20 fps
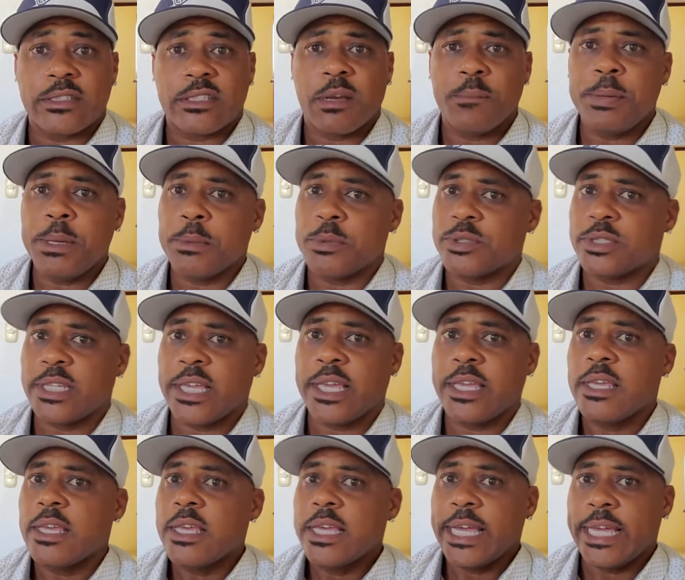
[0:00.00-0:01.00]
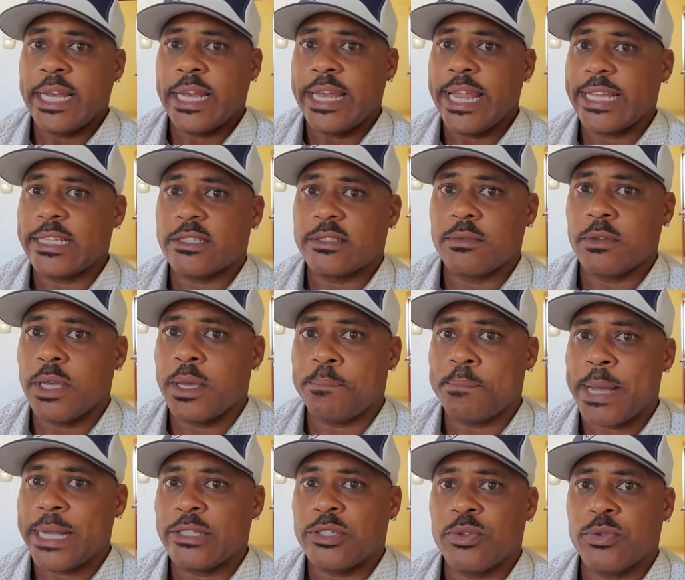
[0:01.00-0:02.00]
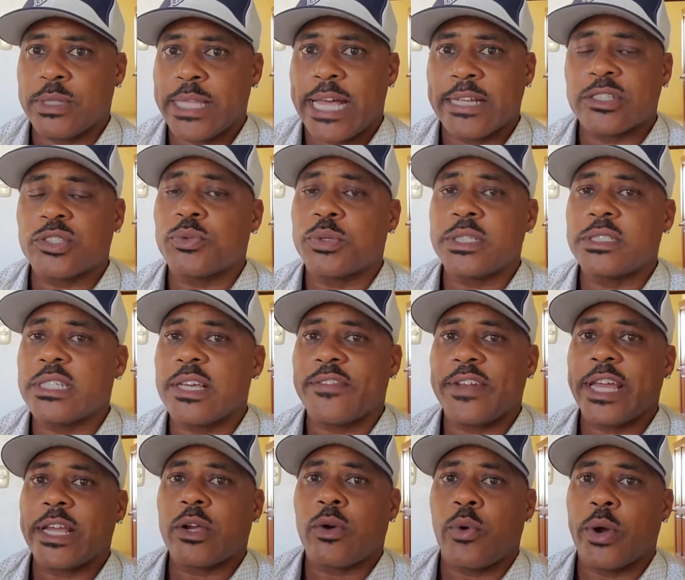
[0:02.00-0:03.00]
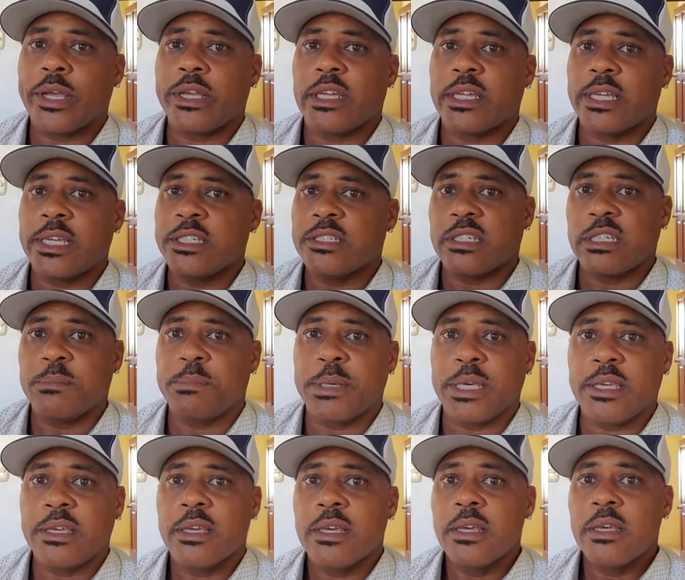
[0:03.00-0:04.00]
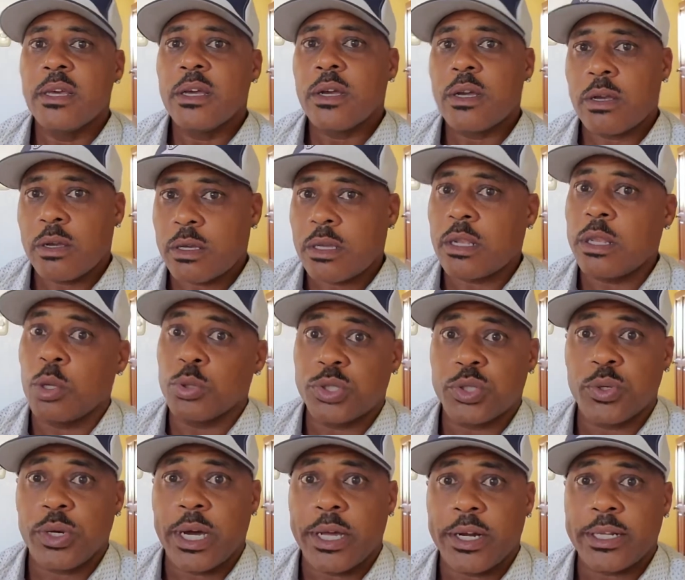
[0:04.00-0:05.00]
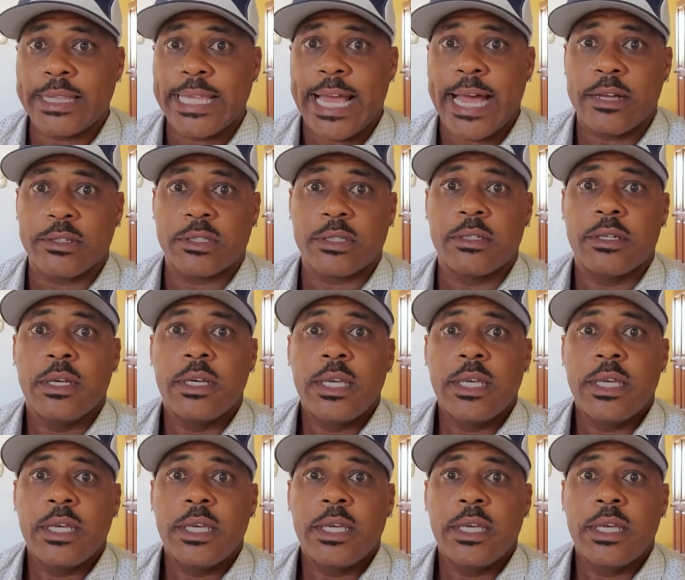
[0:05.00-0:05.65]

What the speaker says: Some people say in the next, by 2027, that coin could easily be close to 100,000.